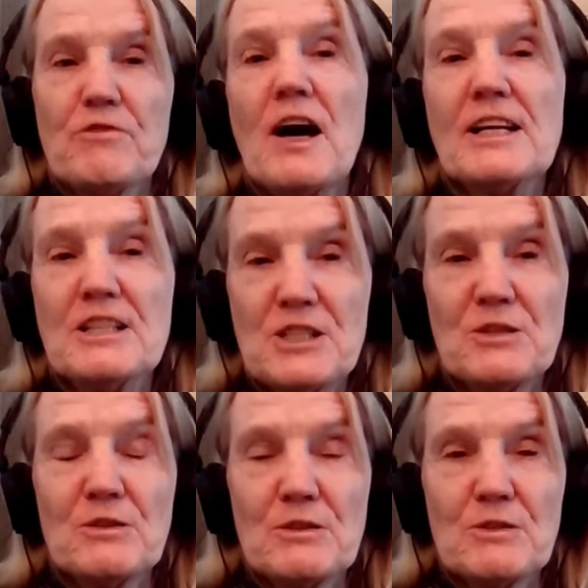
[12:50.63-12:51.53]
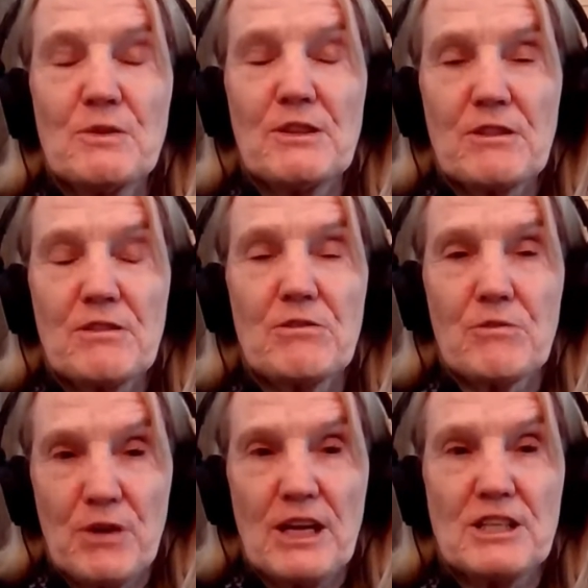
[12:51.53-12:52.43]
fine-tuned with the
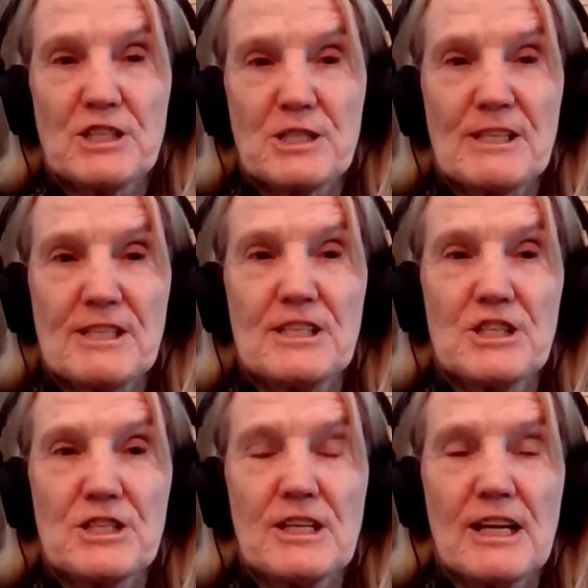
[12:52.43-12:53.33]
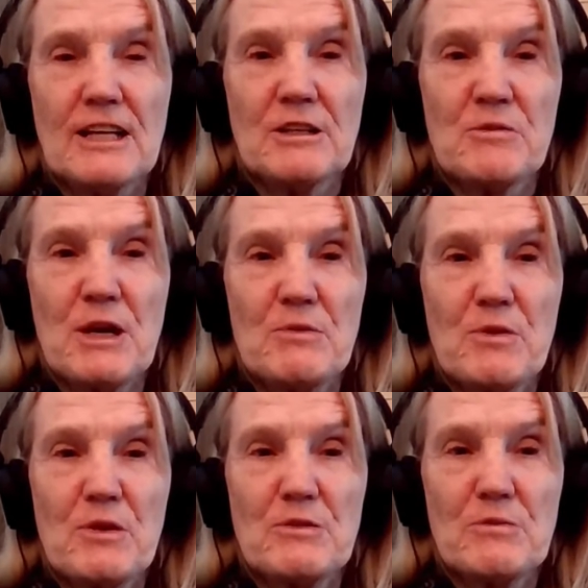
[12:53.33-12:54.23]
Three Angels message that Ellen
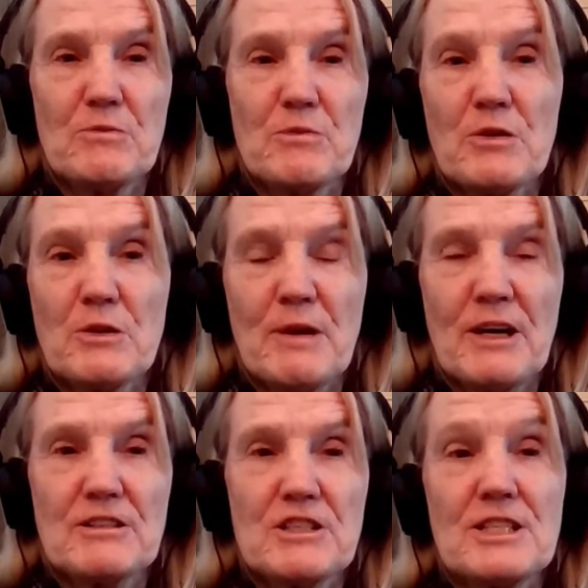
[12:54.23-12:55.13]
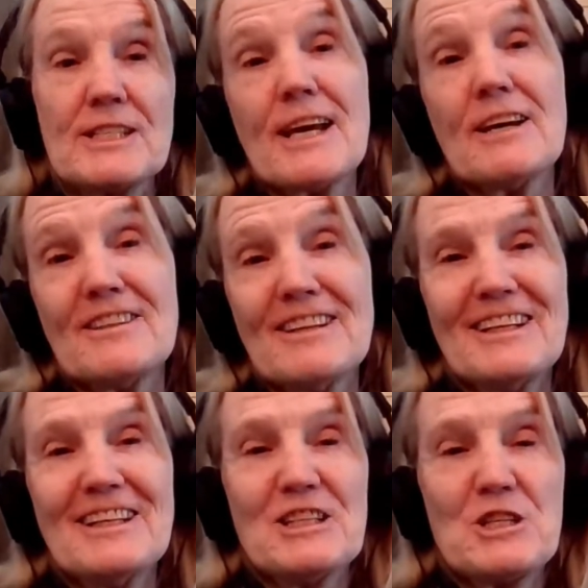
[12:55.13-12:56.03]
White wrote about. She said
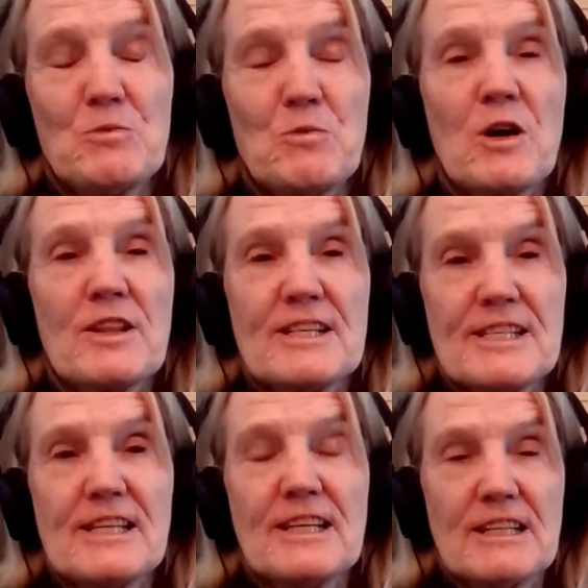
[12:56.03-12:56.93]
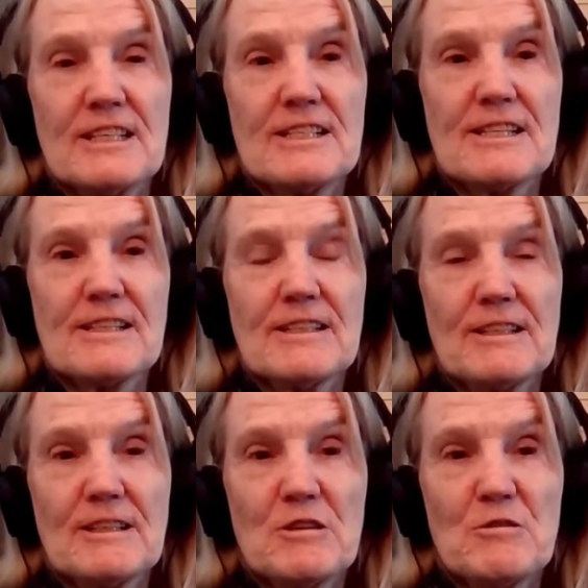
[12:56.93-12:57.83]
to warn the cities,
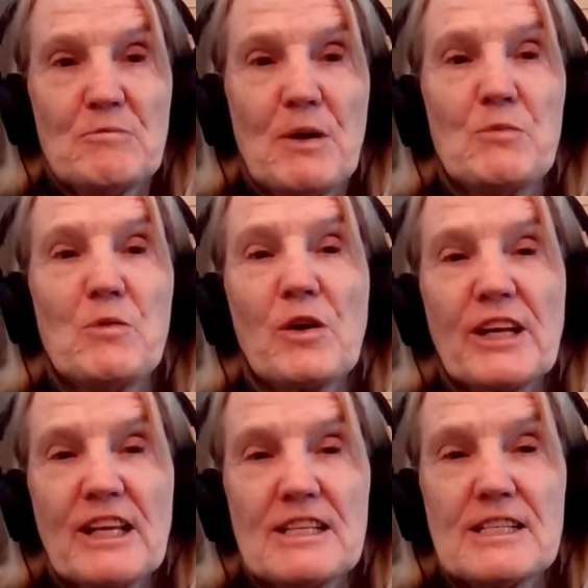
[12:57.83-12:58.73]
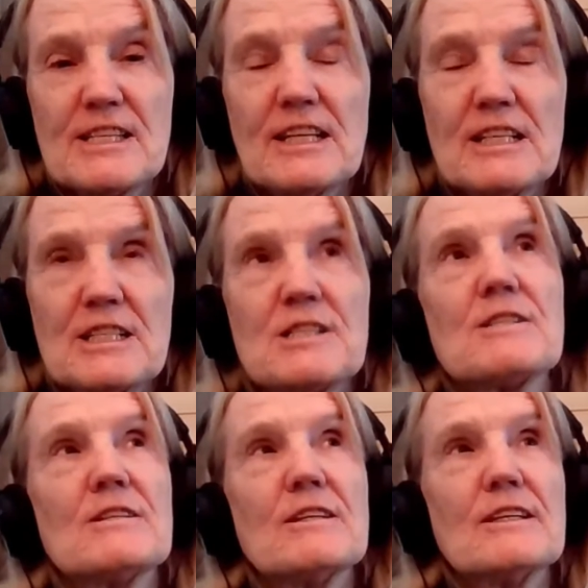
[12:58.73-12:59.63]
but warning the
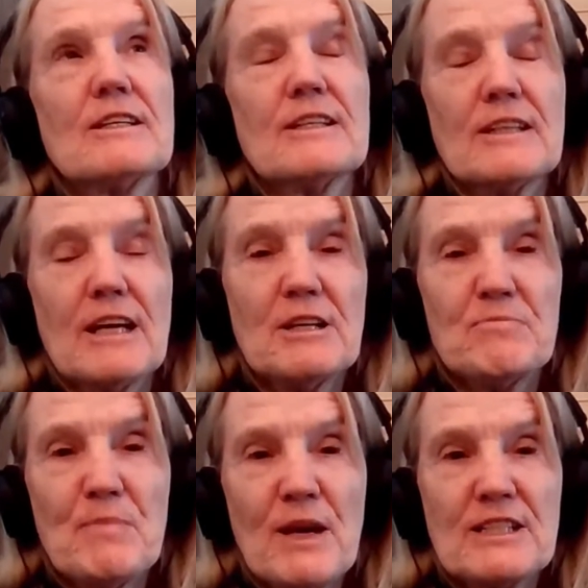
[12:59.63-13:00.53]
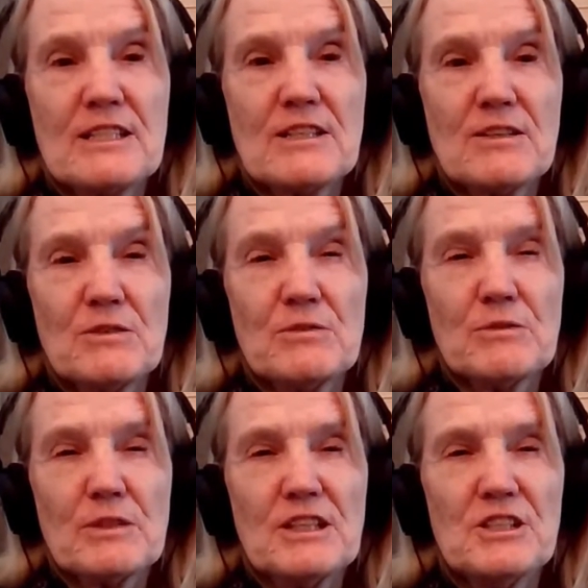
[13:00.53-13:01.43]
cities, it meant to
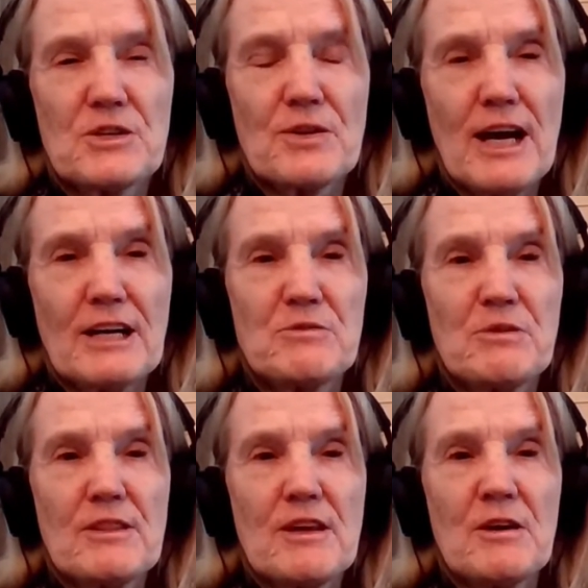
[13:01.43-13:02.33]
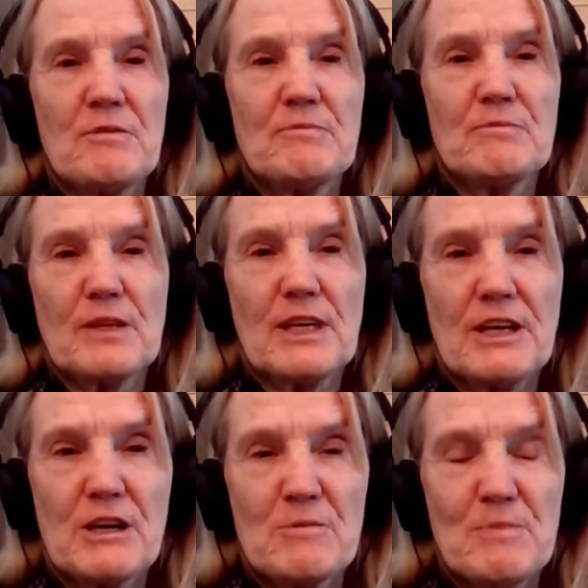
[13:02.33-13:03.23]
interact with them,
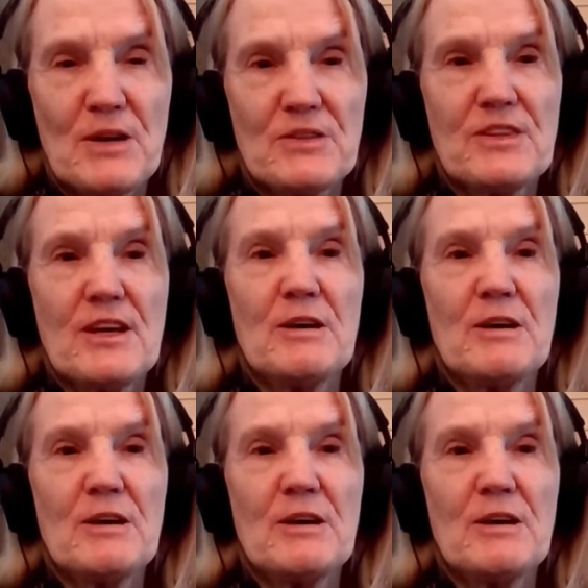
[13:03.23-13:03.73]
care about